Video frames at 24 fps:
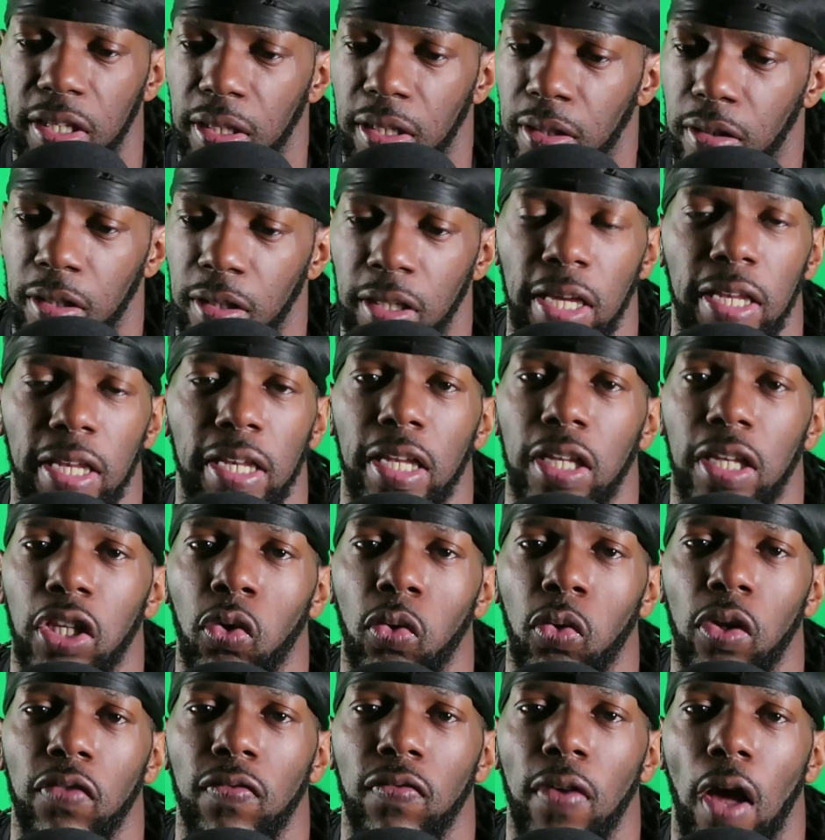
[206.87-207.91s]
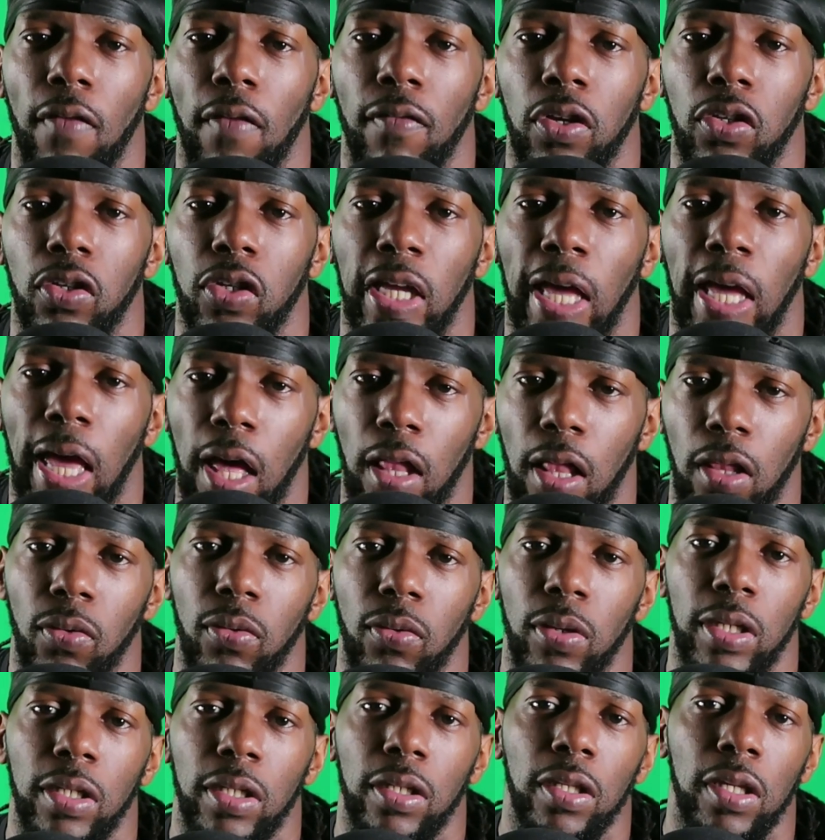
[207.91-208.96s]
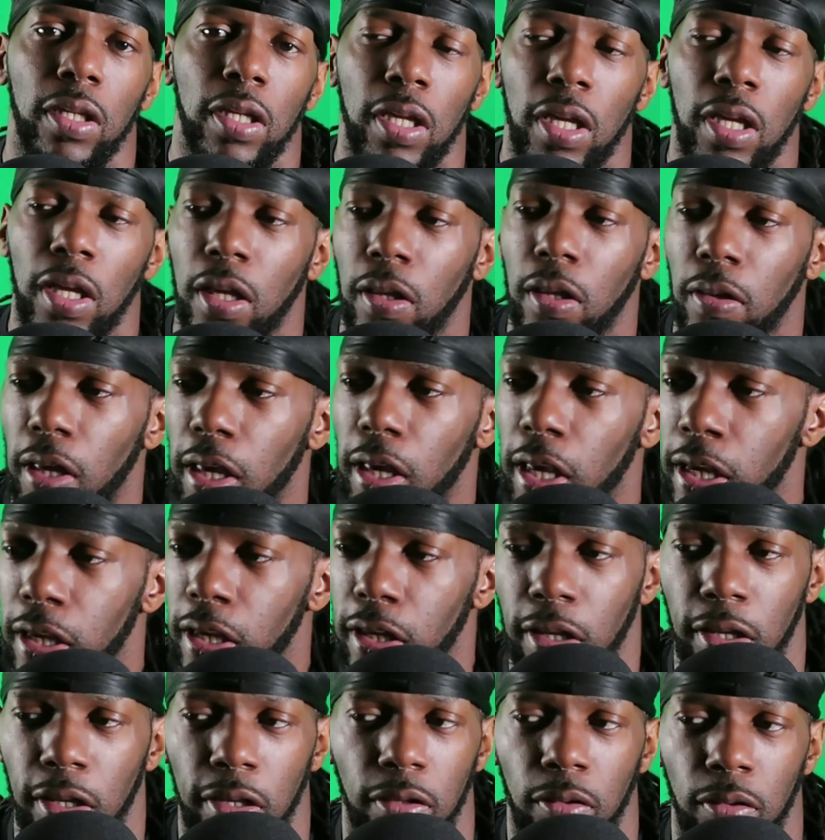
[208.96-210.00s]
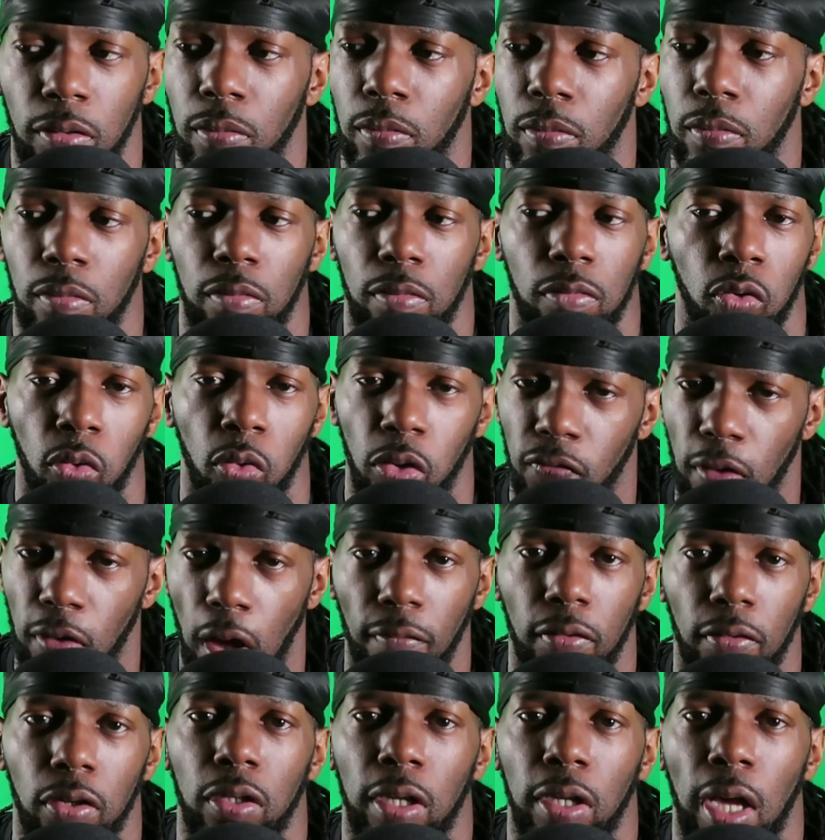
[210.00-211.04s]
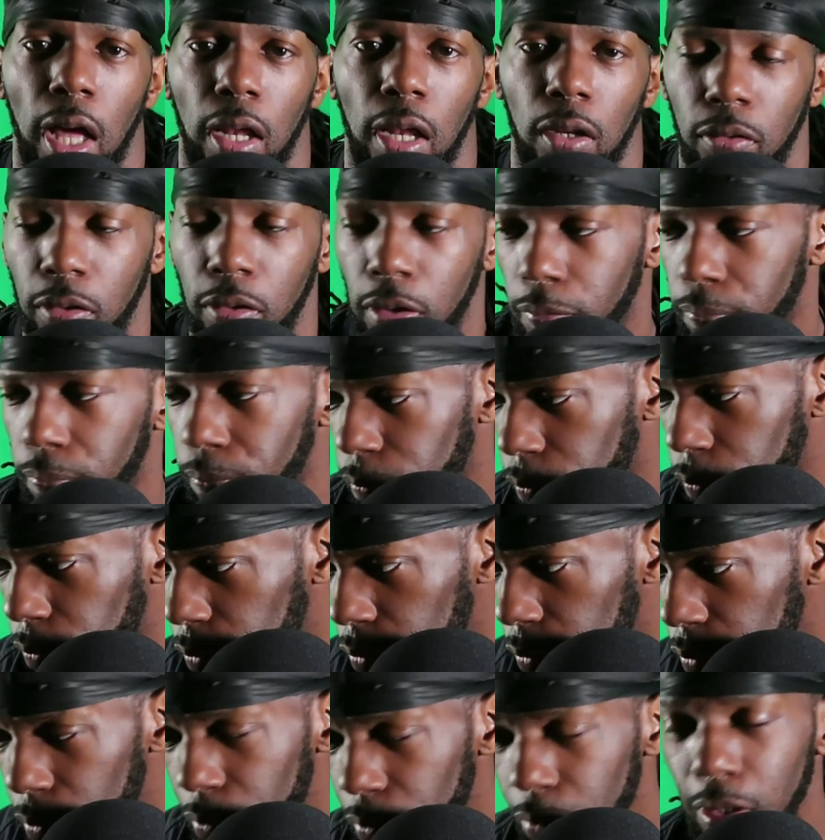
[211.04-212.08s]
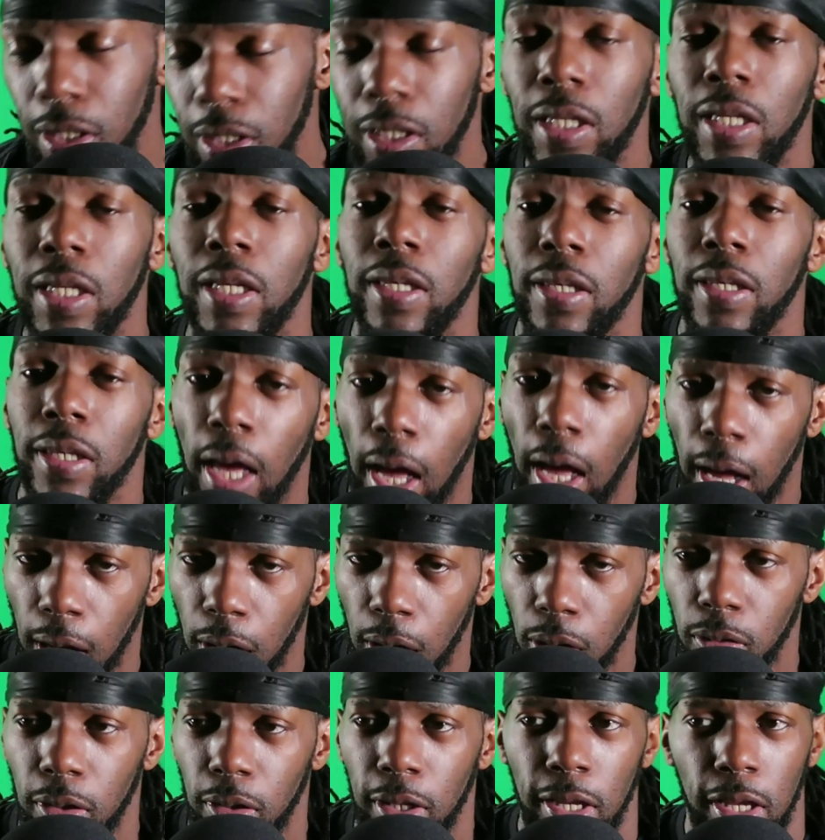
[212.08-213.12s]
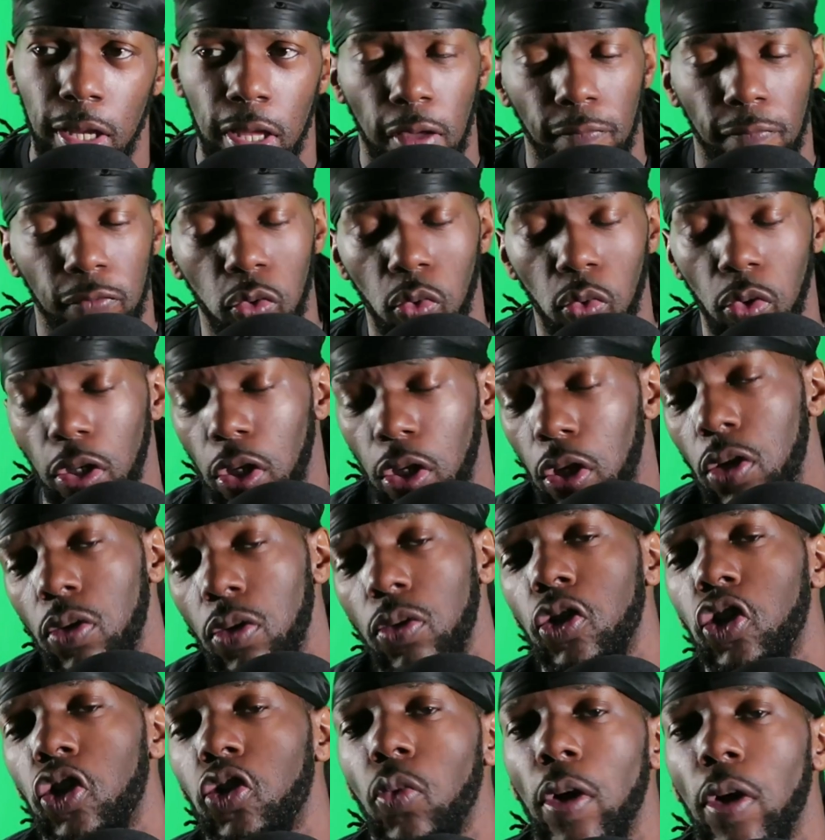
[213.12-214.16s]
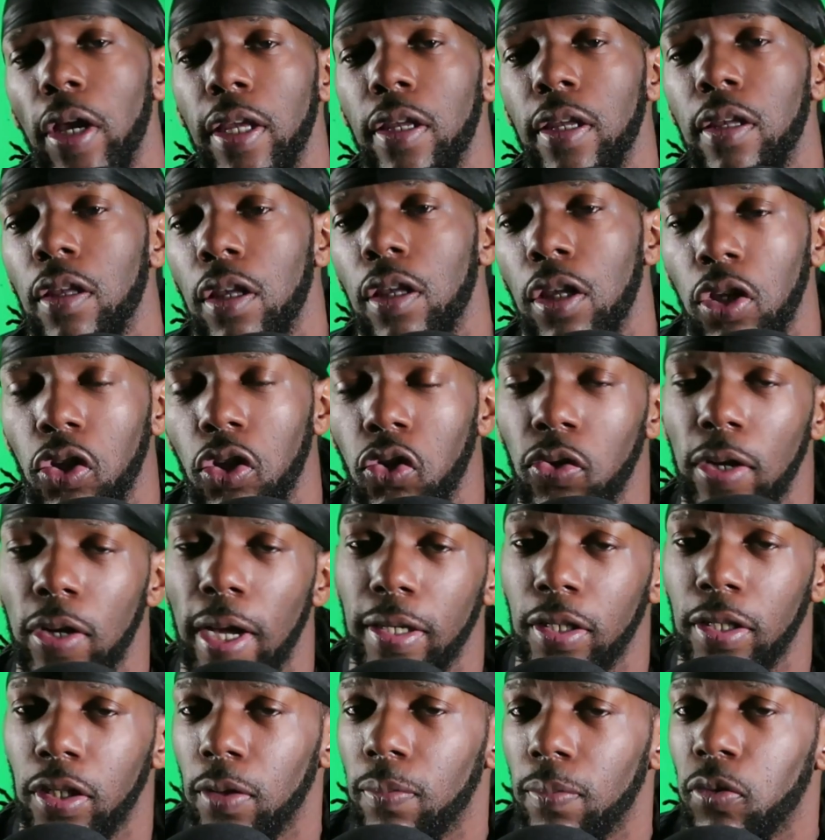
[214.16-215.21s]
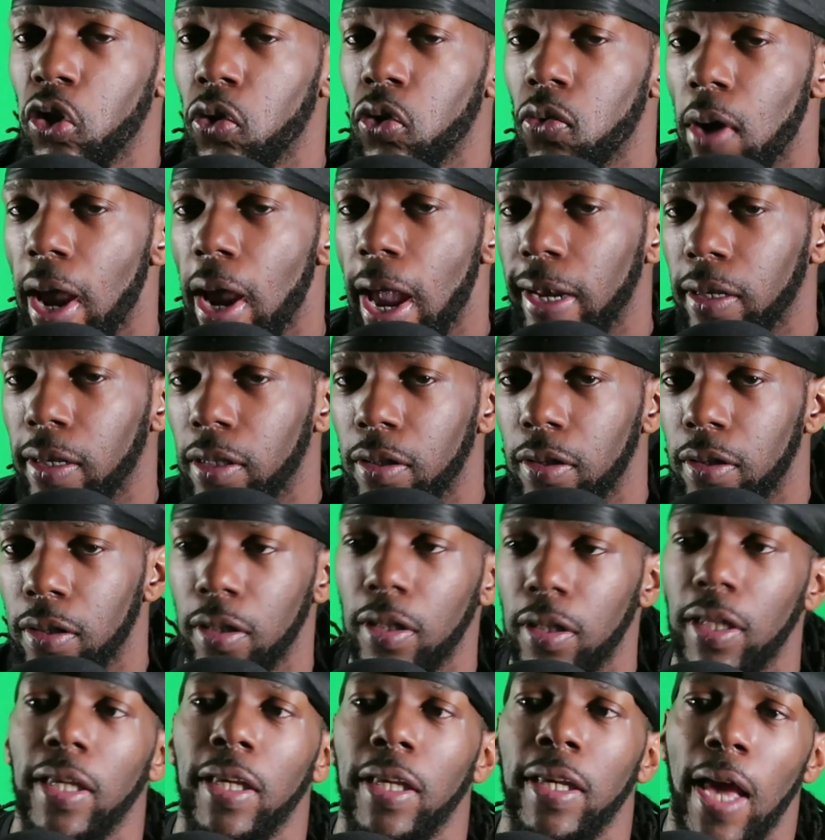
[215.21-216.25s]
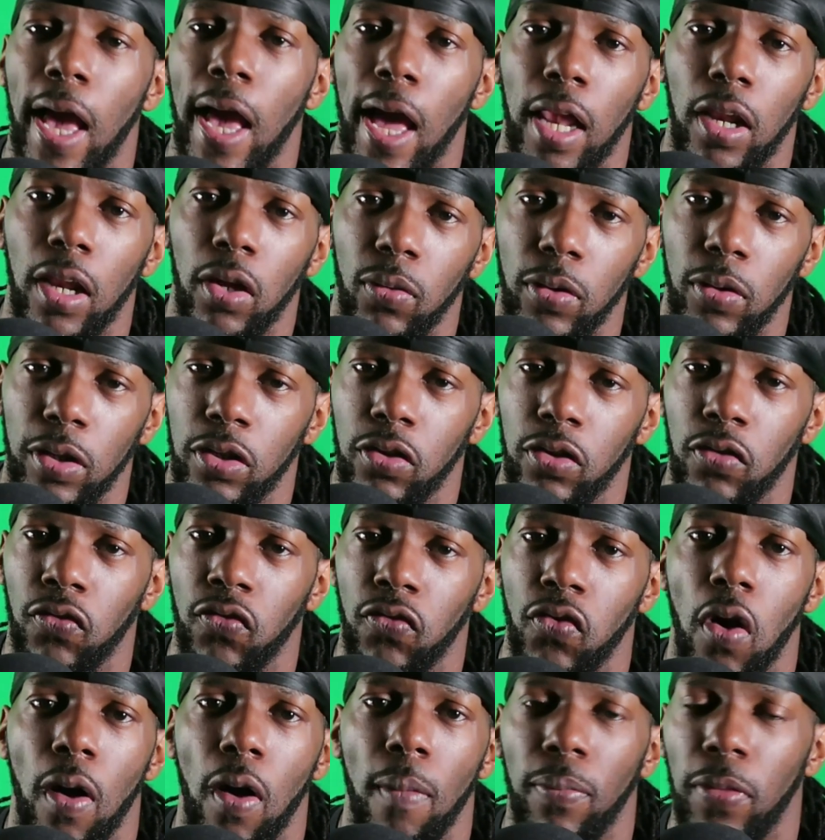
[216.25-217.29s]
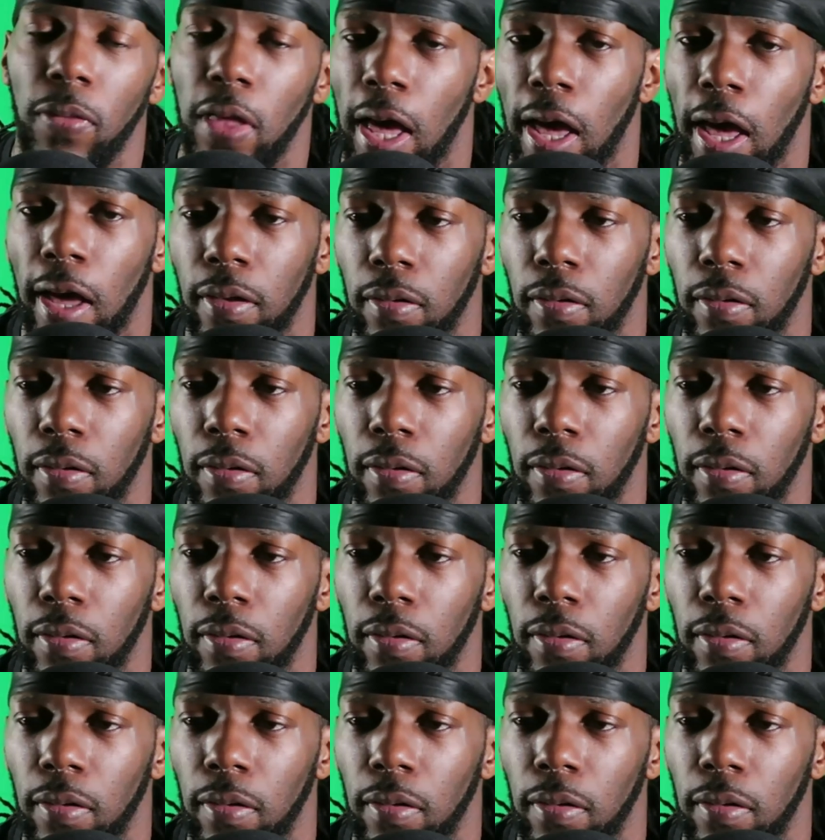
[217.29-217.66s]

getting in 2,500 calories, eating 2,500 calories. Now, if you want to lose weight, you got to subtract calories from that